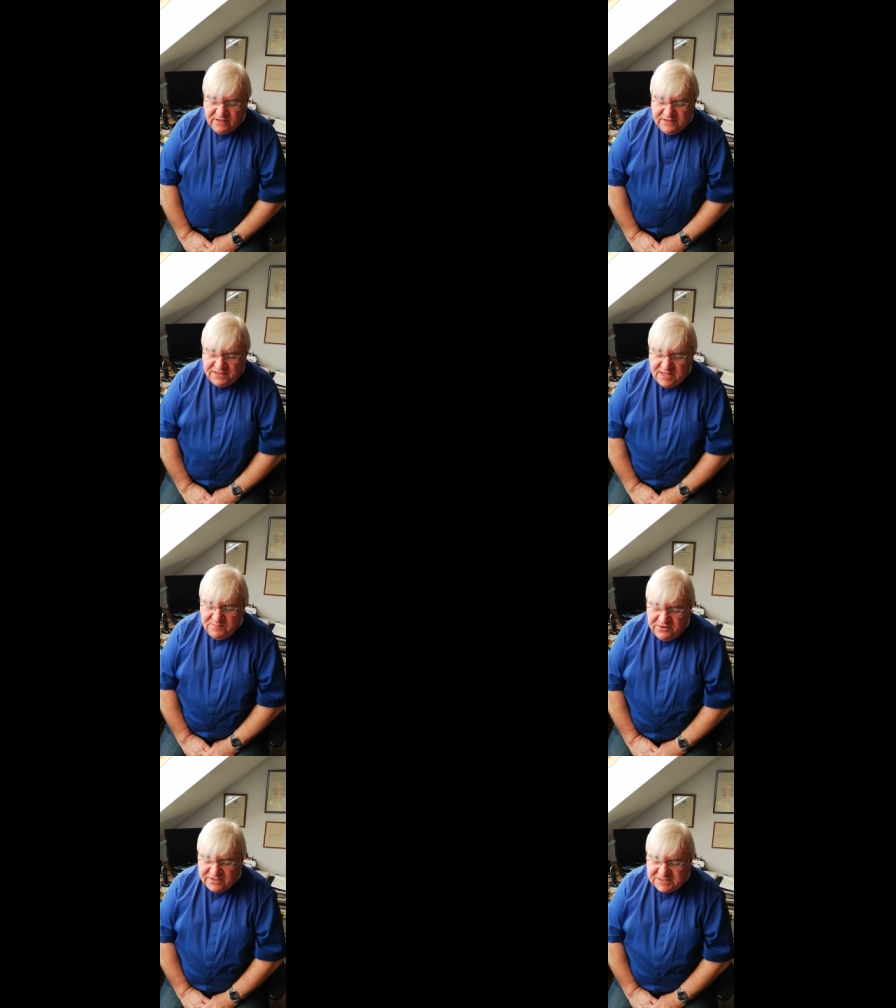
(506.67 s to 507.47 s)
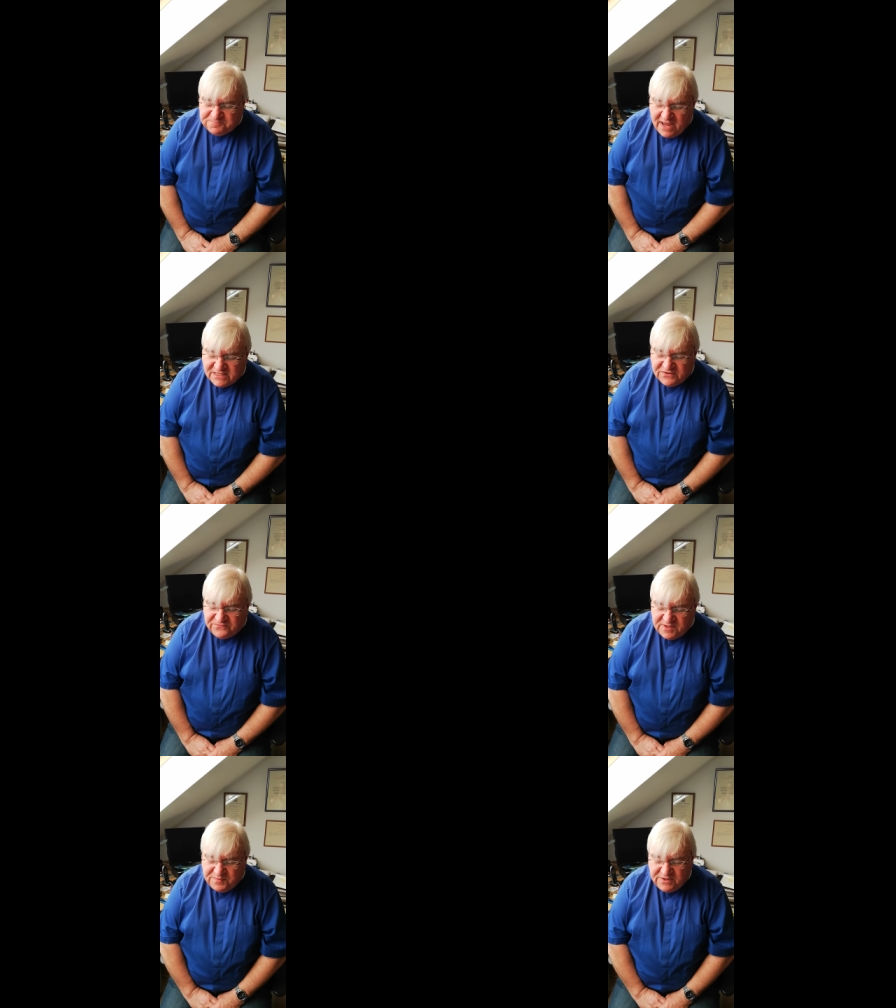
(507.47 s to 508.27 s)
that they may
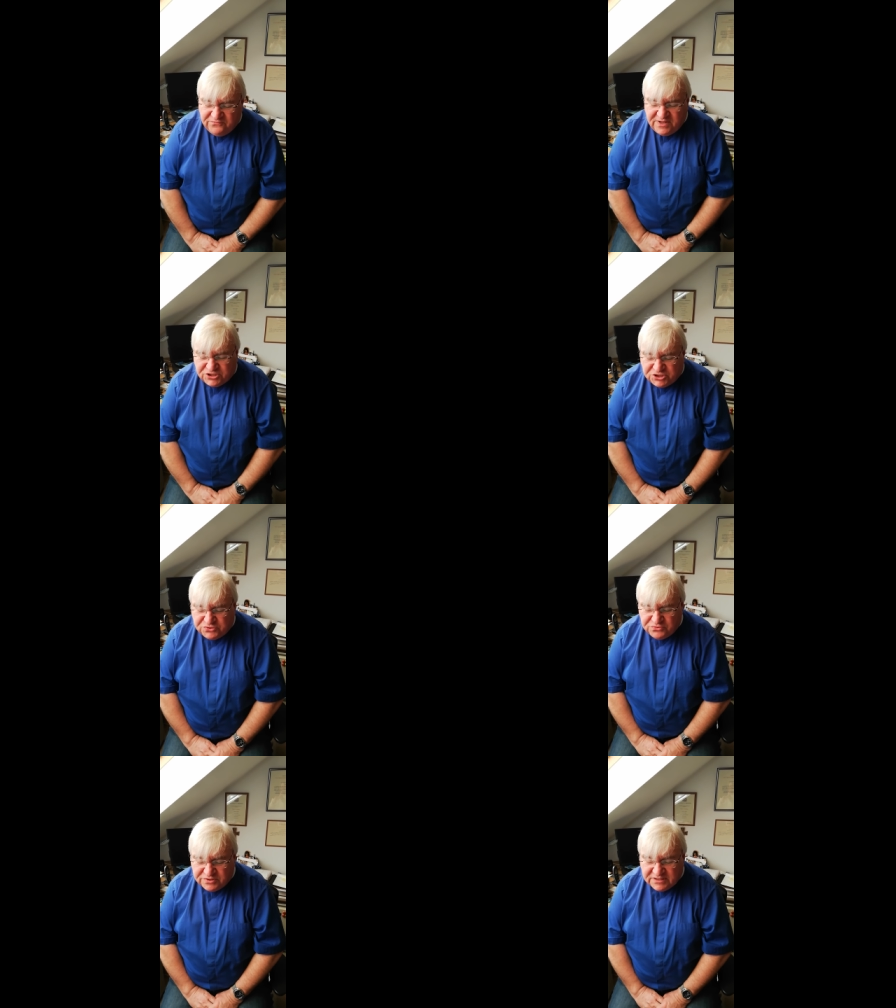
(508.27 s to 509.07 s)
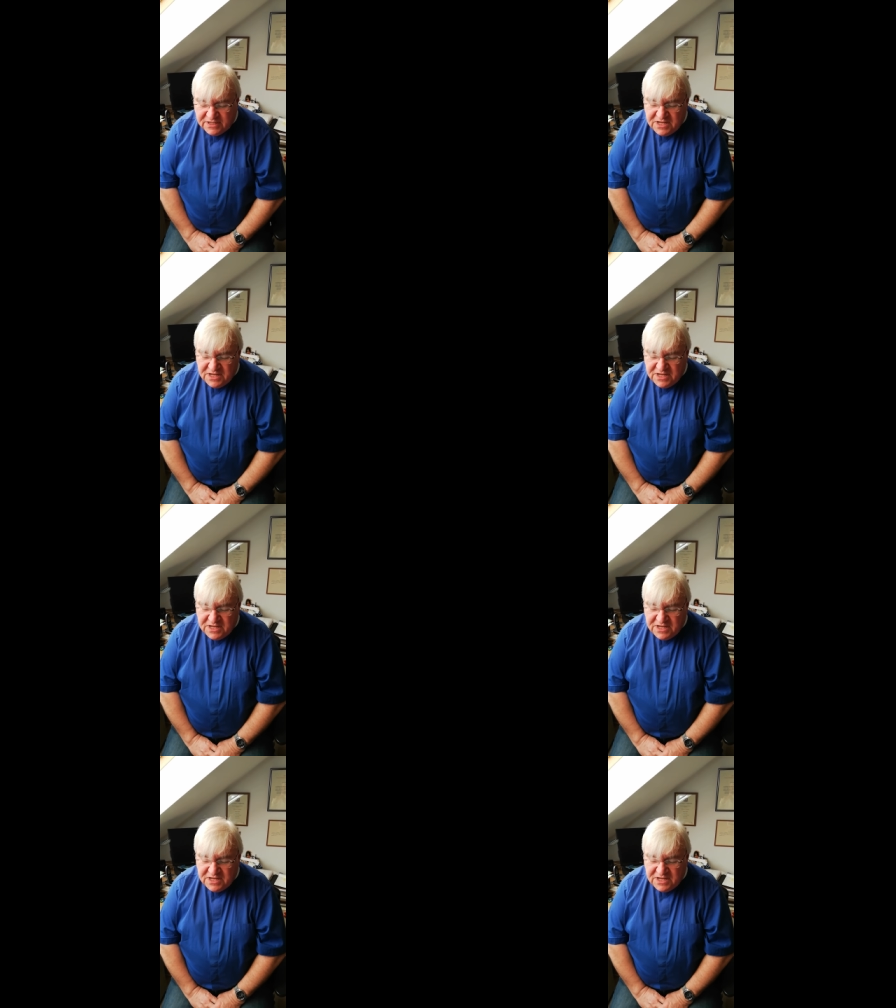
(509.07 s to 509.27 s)
respectively be reassured